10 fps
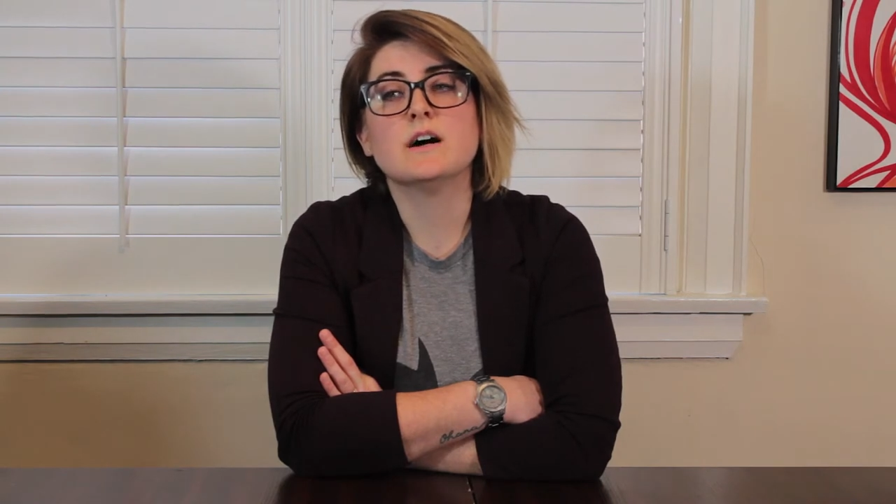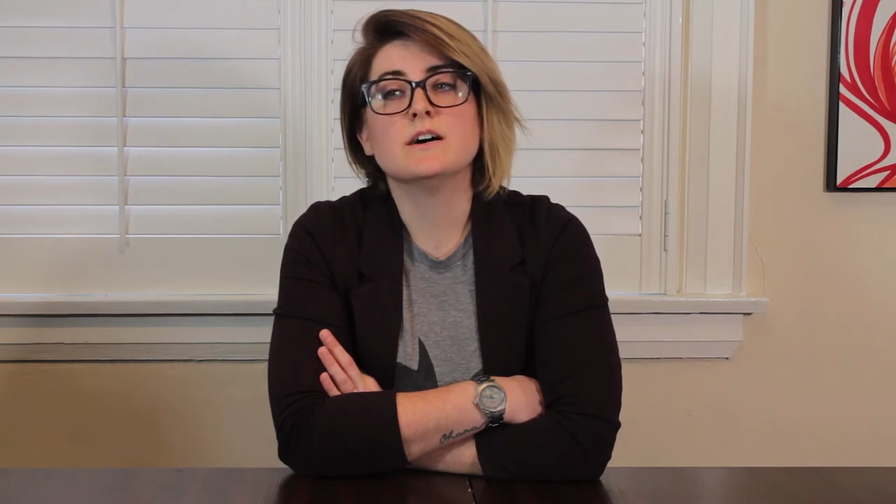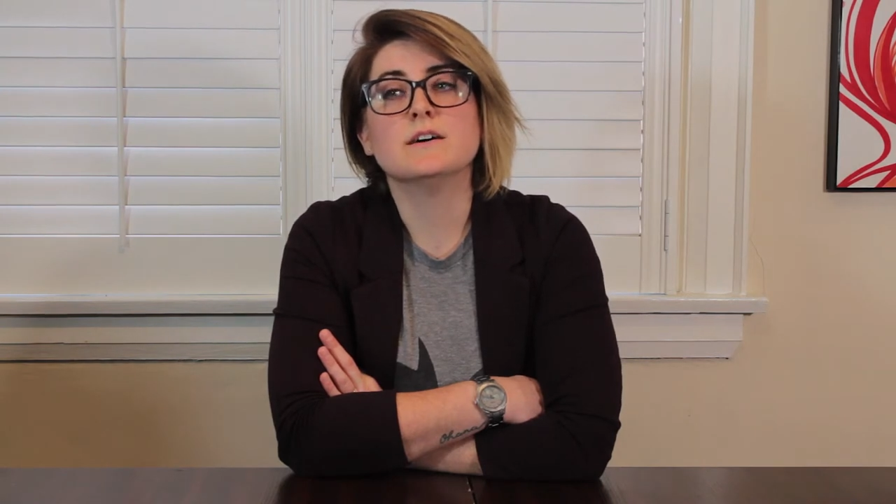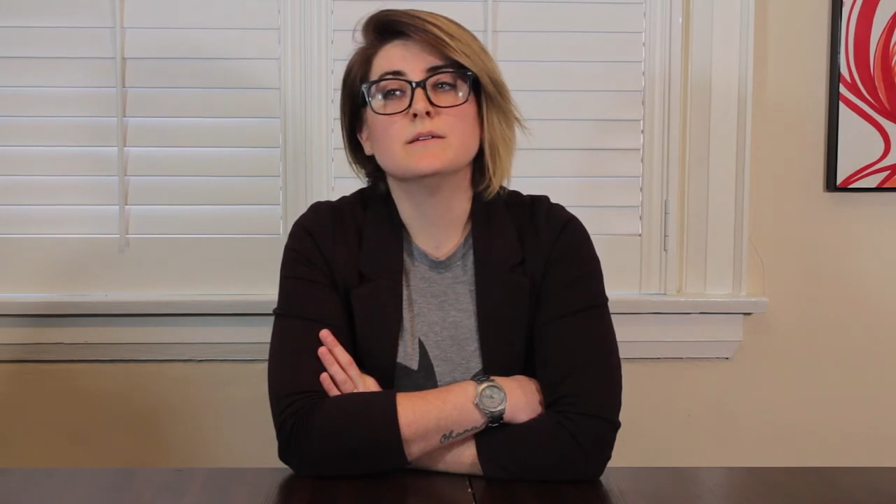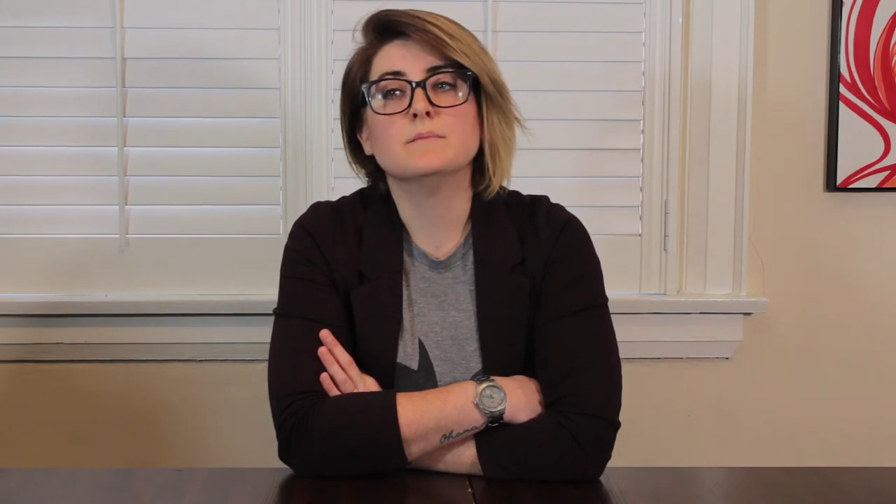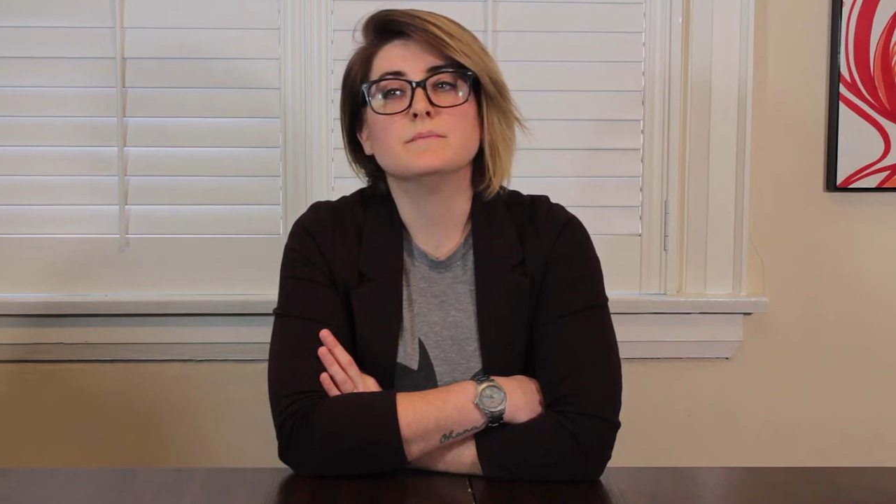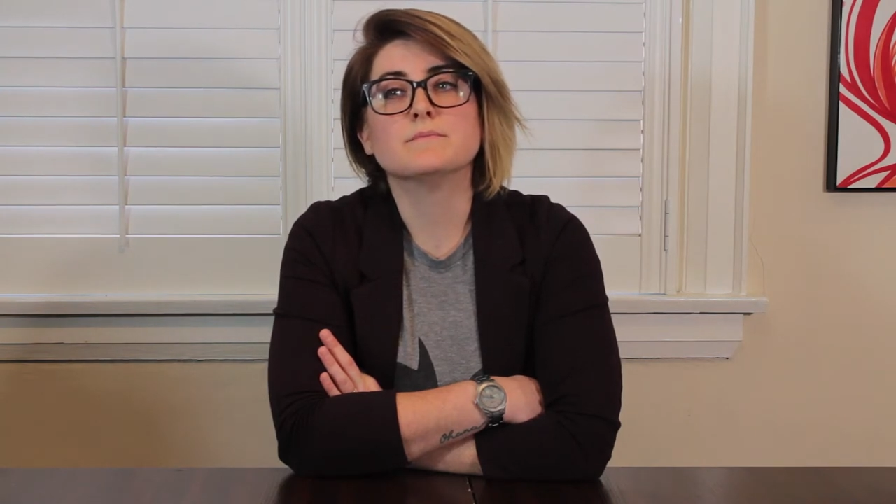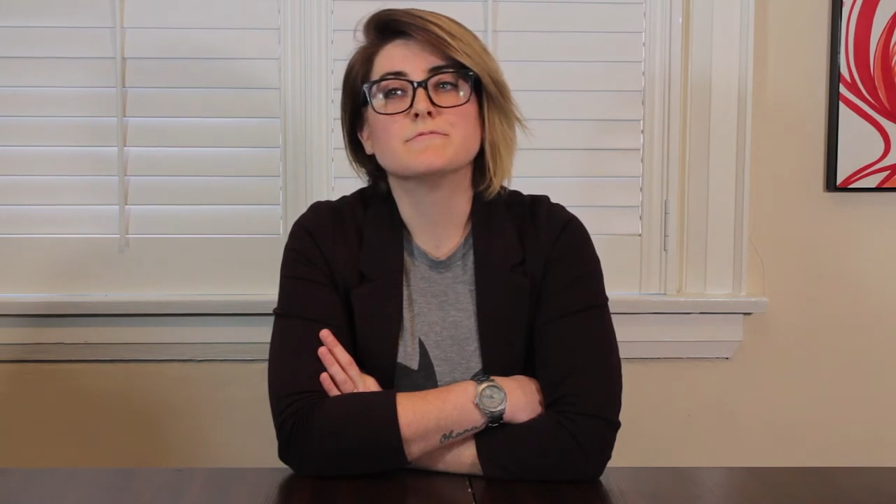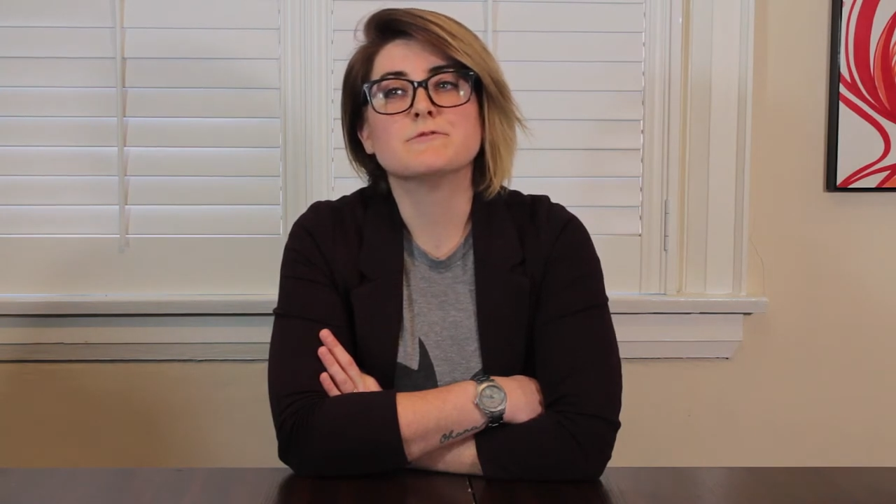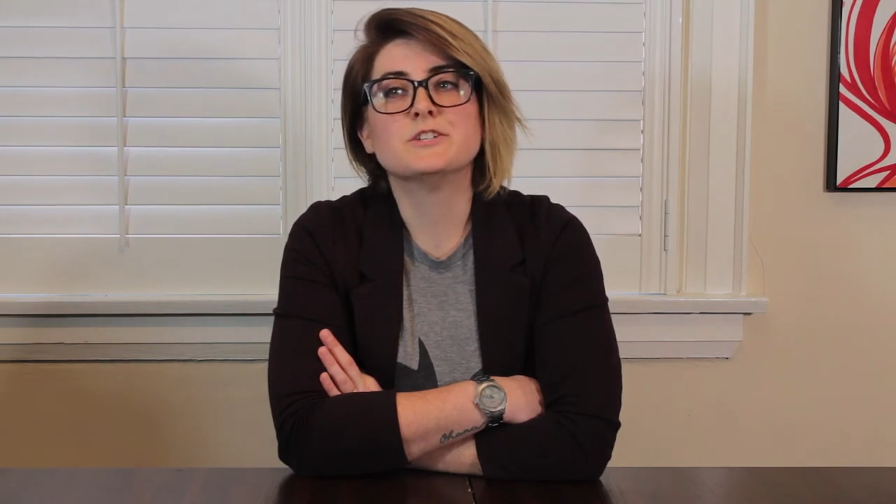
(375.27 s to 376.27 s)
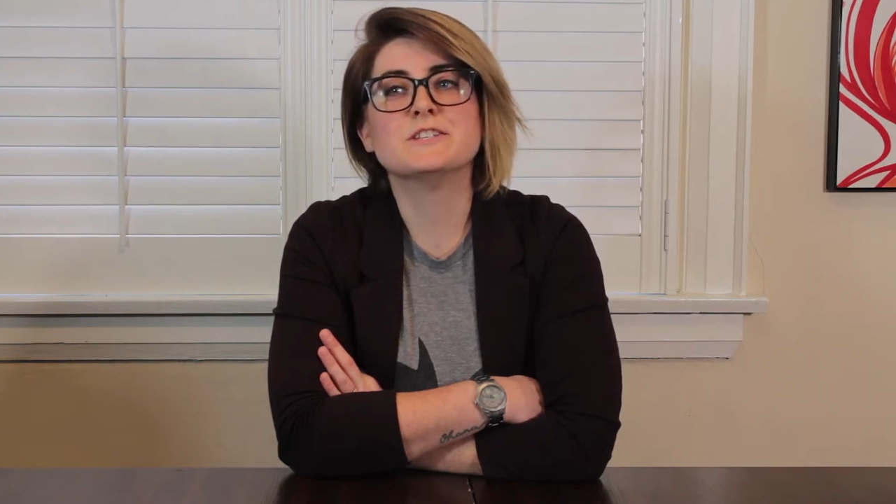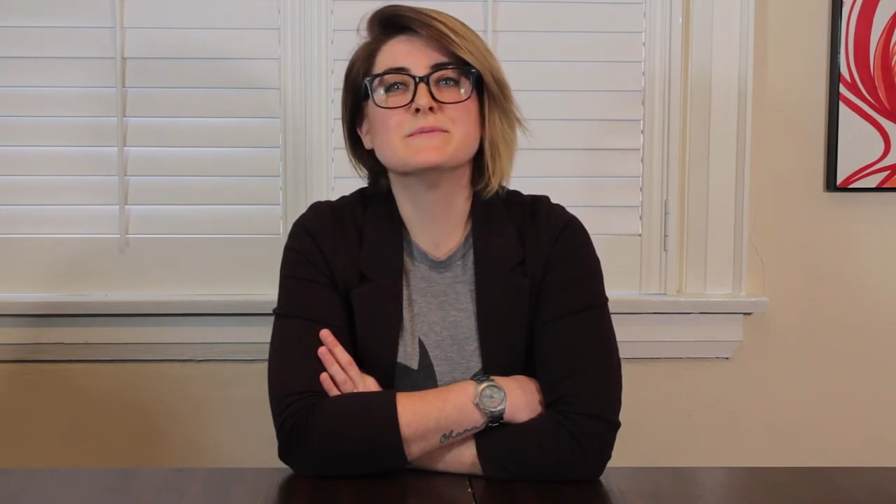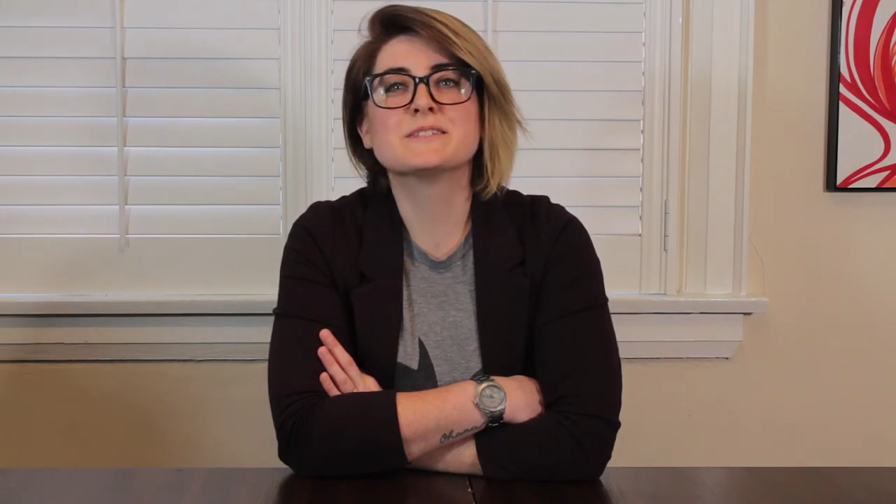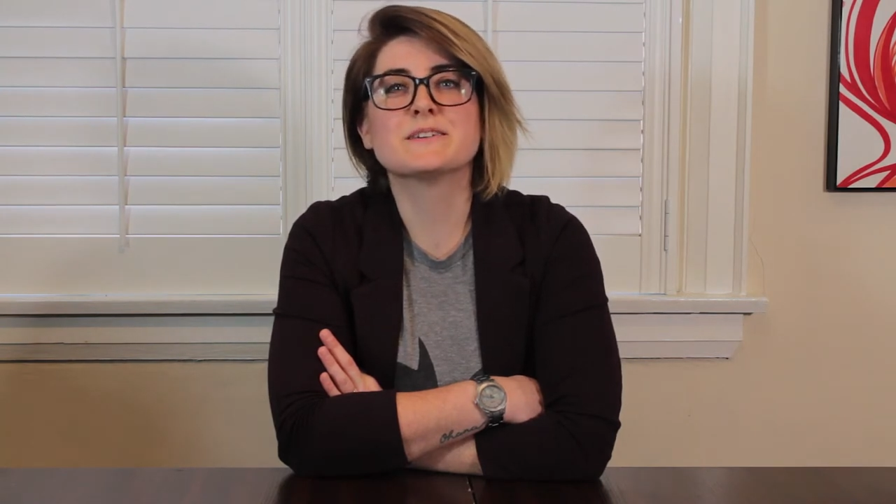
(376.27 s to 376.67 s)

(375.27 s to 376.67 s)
Um, she seems